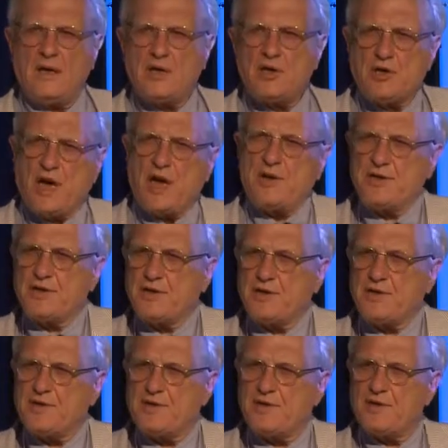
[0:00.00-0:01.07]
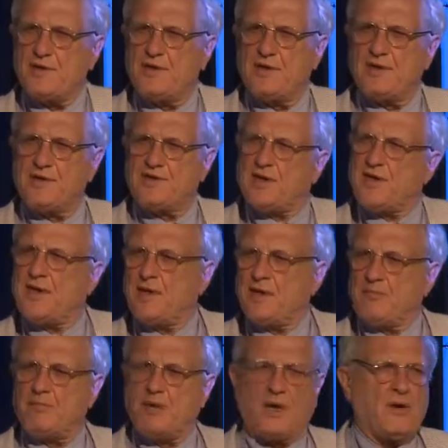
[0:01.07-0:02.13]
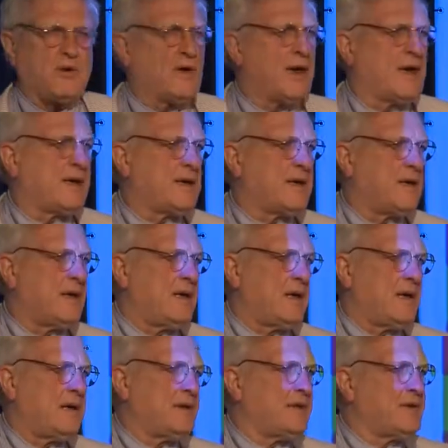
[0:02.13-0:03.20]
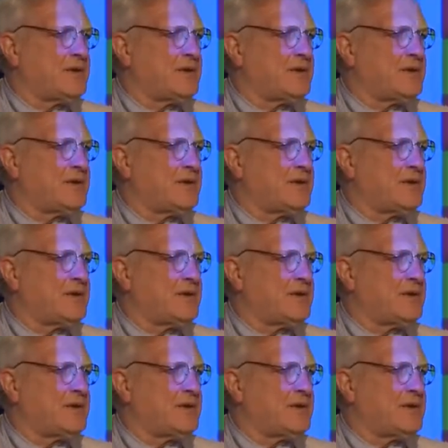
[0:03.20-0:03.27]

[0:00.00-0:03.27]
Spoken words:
challenges the sitting power, like the